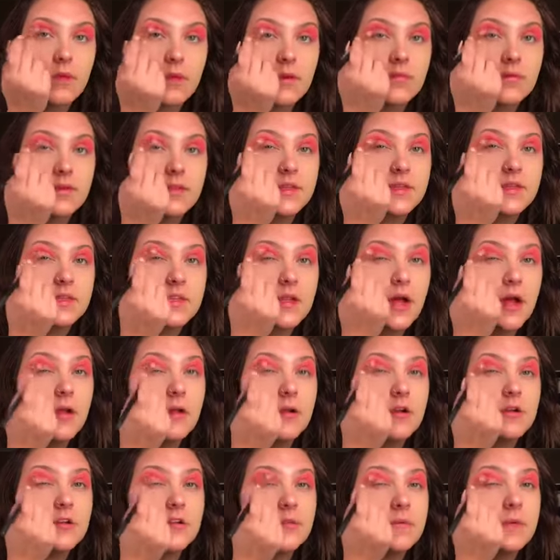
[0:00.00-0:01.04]
I want this
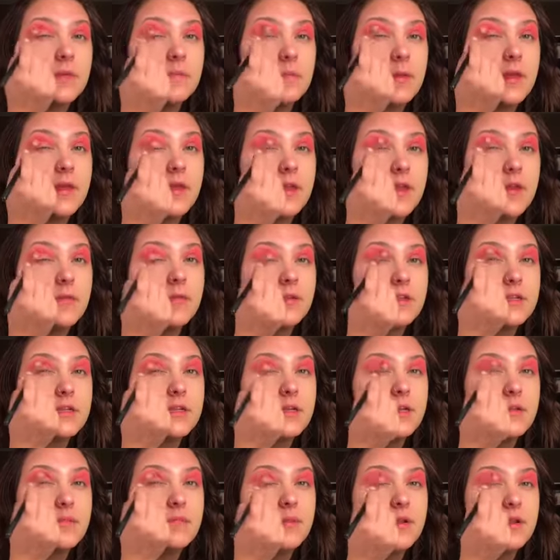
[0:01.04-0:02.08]
color to be
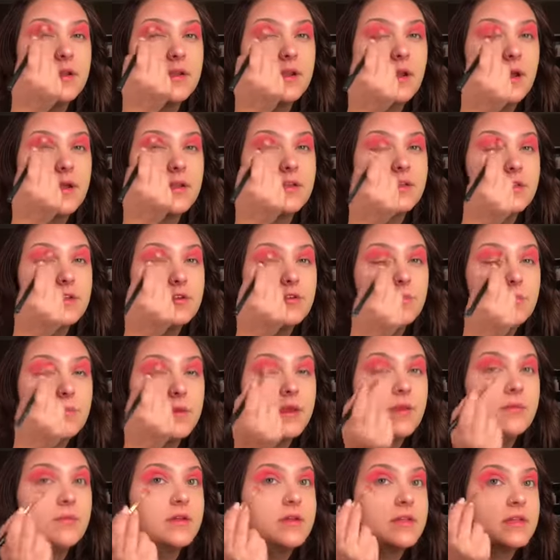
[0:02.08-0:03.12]
pigmented, but not too
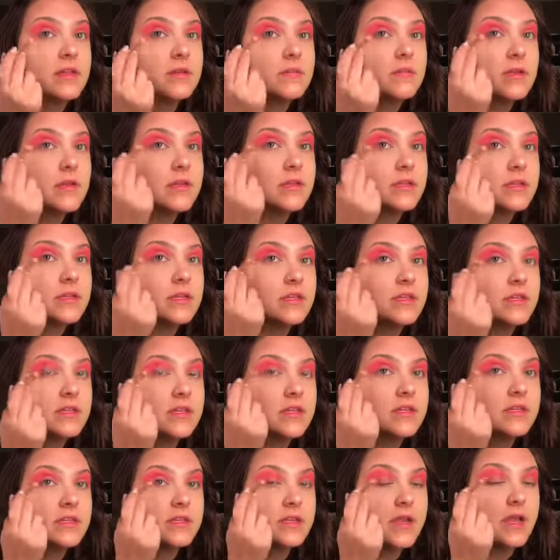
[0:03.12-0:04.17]
pigmented, because this
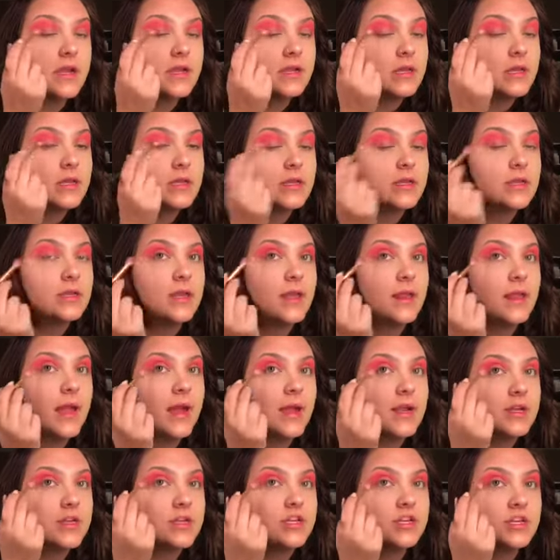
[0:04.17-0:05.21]
is technically the
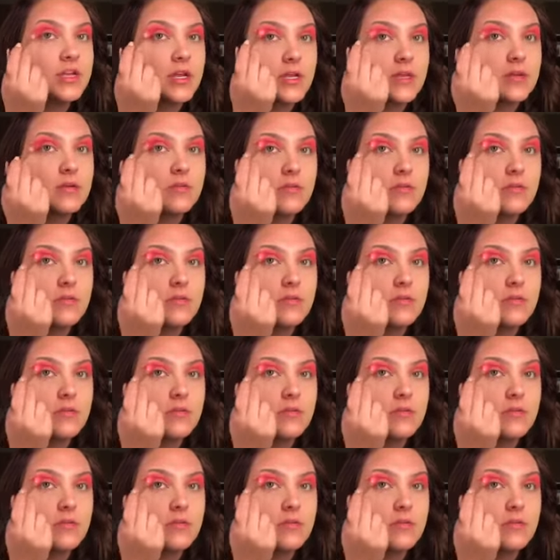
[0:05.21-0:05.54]
lightest shade